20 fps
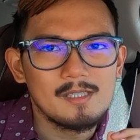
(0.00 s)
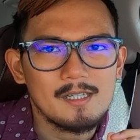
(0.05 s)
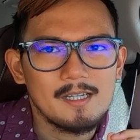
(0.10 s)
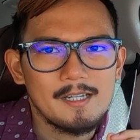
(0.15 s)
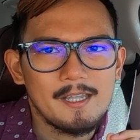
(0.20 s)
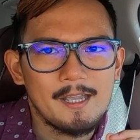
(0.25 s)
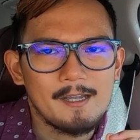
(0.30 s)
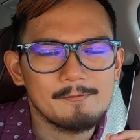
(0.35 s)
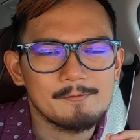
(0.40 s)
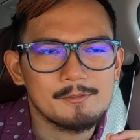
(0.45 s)

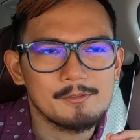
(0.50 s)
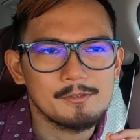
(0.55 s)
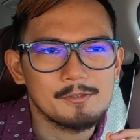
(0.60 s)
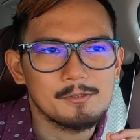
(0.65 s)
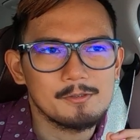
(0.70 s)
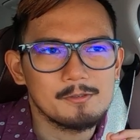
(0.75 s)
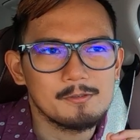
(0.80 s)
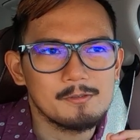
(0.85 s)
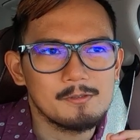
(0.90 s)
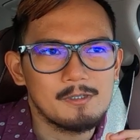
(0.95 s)
I have
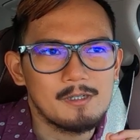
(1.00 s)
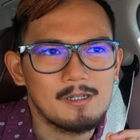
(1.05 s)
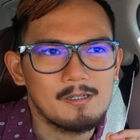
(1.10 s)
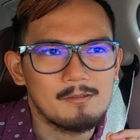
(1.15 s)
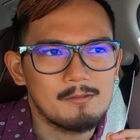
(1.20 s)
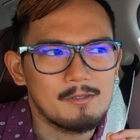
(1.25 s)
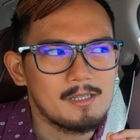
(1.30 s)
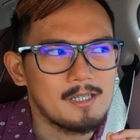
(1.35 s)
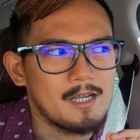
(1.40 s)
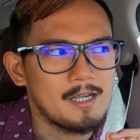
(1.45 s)
to
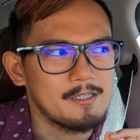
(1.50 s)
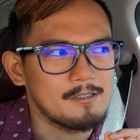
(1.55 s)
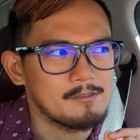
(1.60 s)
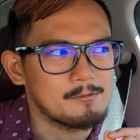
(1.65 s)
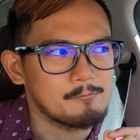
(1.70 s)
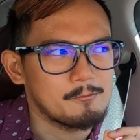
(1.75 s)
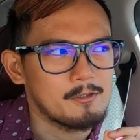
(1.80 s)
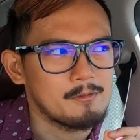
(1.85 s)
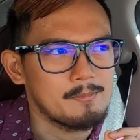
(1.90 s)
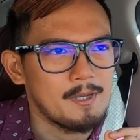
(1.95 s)
uh, rely
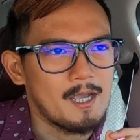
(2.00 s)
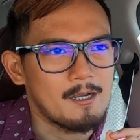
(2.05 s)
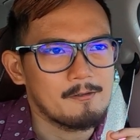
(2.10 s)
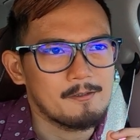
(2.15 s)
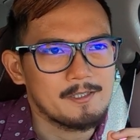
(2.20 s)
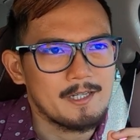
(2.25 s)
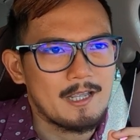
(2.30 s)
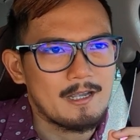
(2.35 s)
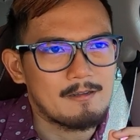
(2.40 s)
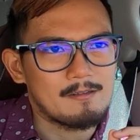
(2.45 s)
on
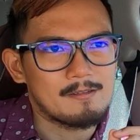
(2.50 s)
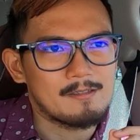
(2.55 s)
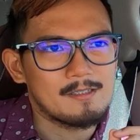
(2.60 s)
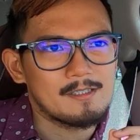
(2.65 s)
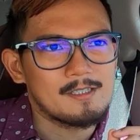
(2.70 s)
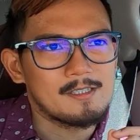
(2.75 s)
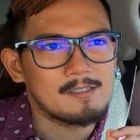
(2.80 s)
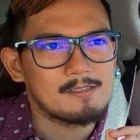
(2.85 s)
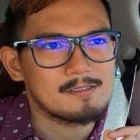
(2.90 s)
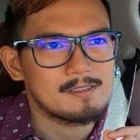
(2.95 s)
willpower now.
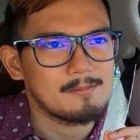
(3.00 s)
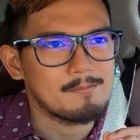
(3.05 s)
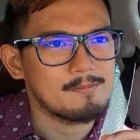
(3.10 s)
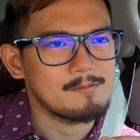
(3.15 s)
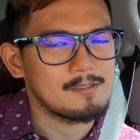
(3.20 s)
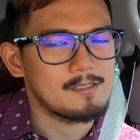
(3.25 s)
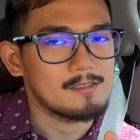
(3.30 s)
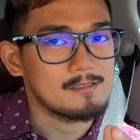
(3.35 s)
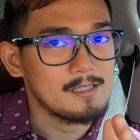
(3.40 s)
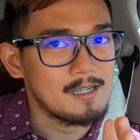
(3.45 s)
Because the,
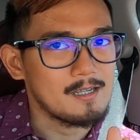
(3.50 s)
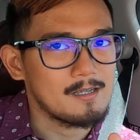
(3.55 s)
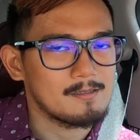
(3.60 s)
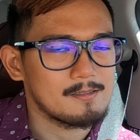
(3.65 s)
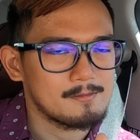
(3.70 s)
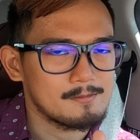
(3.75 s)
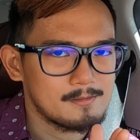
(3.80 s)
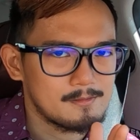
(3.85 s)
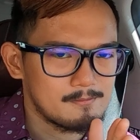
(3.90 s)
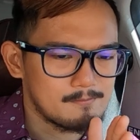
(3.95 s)
the,
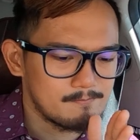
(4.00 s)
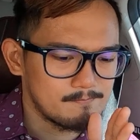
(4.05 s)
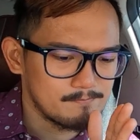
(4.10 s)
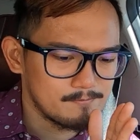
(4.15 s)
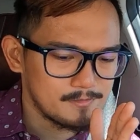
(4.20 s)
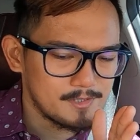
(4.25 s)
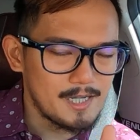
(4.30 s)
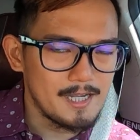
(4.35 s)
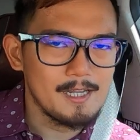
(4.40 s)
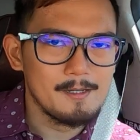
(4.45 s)
the
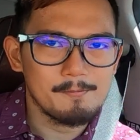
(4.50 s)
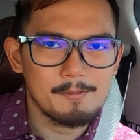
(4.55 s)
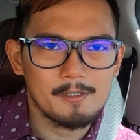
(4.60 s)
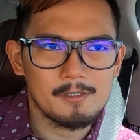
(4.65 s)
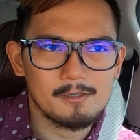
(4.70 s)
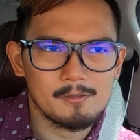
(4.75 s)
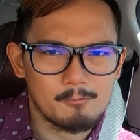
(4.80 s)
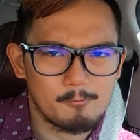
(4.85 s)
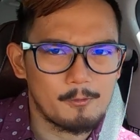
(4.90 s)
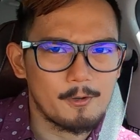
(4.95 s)
diet
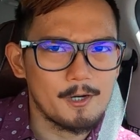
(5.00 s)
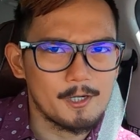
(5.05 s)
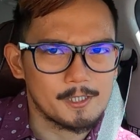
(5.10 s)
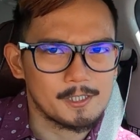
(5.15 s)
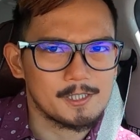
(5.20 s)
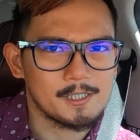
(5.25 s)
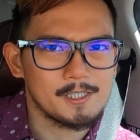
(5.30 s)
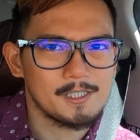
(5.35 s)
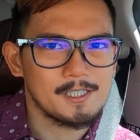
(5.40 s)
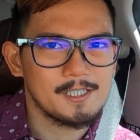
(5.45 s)
pills
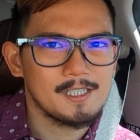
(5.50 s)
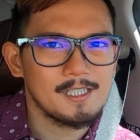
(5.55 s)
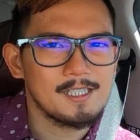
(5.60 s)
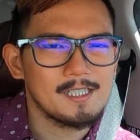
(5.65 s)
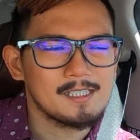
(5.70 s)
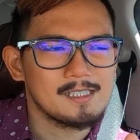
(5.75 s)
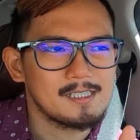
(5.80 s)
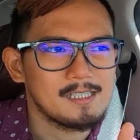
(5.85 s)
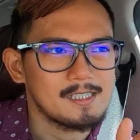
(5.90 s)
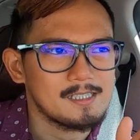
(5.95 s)
worked.
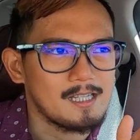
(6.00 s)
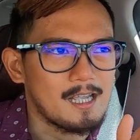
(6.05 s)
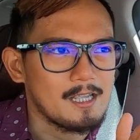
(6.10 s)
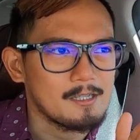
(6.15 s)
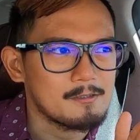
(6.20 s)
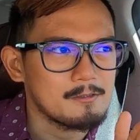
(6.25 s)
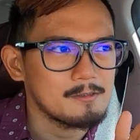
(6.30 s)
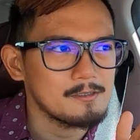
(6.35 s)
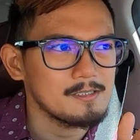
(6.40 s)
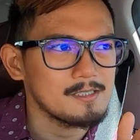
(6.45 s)
Like
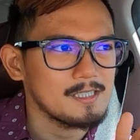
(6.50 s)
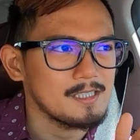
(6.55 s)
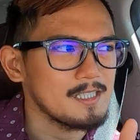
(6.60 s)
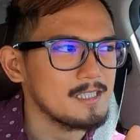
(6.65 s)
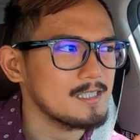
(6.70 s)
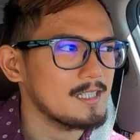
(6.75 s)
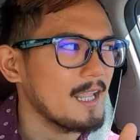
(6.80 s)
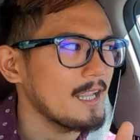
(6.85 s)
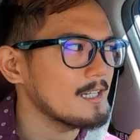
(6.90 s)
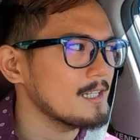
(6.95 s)
I couldn't
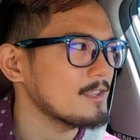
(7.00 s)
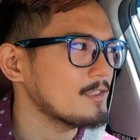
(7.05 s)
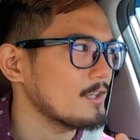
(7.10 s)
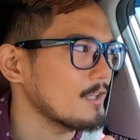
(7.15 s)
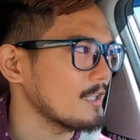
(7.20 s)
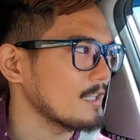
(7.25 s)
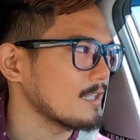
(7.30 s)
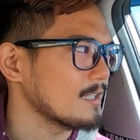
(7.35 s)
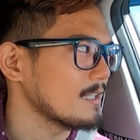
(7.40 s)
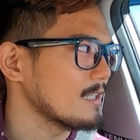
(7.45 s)
eat
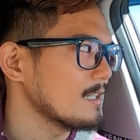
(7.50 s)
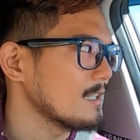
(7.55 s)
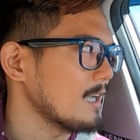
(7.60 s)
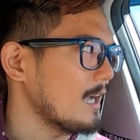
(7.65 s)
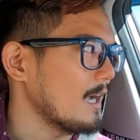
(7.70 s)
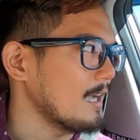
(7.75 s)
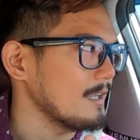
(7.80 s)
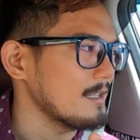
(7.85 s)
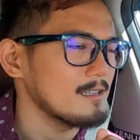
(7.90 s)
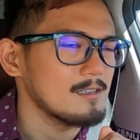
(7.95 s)
anything.
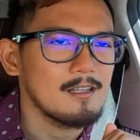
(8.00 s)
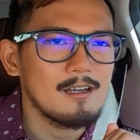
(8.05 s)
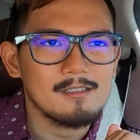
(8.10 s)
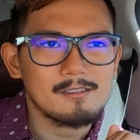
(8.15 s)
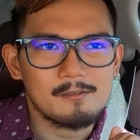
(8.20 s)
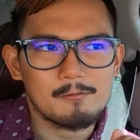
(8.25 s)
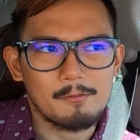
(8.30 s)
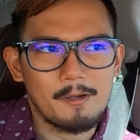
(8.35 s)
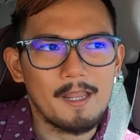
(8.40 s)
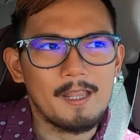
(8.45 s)
I
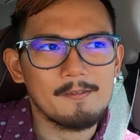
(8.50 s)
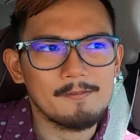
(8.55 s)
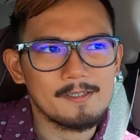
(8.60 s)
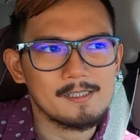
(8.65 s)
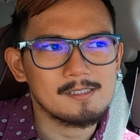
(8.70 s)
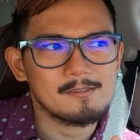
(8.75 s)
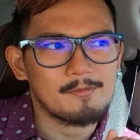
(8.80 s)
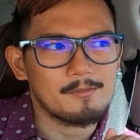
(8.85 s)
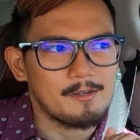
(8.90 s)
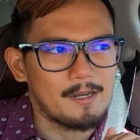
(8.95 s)
lost
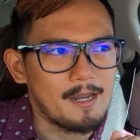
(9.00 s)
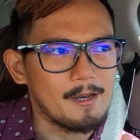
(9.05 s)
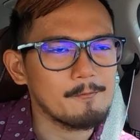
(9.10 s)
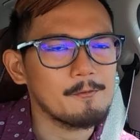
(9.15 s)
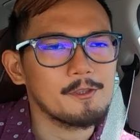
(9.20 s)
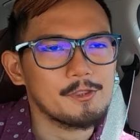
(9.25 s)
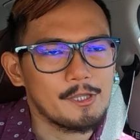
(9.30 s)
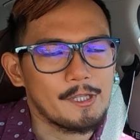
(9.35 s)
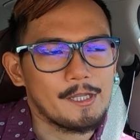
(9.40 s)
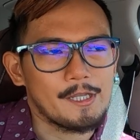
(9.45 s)
cravings for
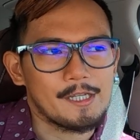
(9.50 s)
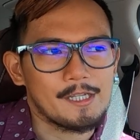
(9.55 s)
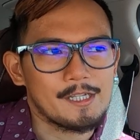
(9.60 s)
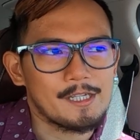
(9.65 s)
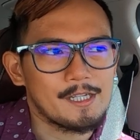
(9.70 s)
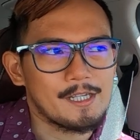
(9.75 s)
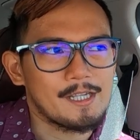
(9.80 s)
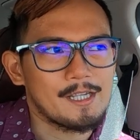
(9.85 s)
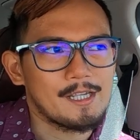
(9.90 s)
everything.